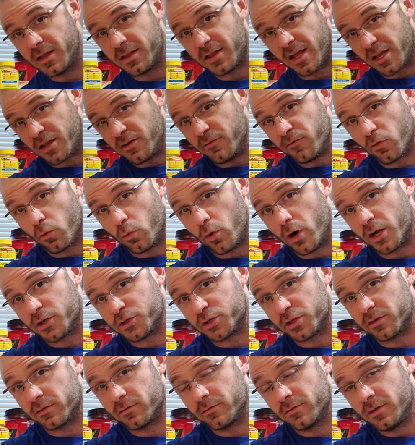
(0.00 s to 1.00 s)
Thank you for
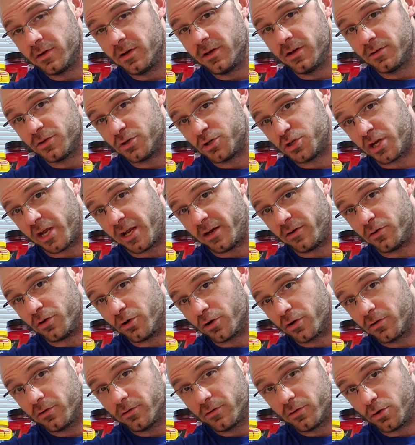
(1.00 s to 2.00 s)
watching the Shane
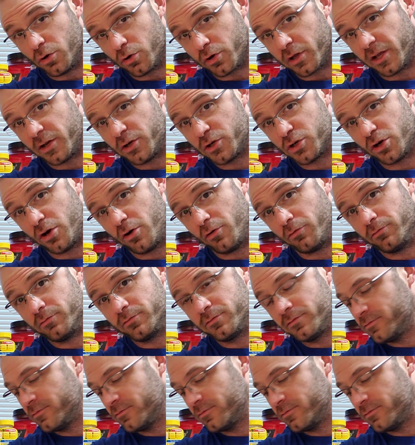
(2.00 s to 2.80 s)
Cook Cooking Show.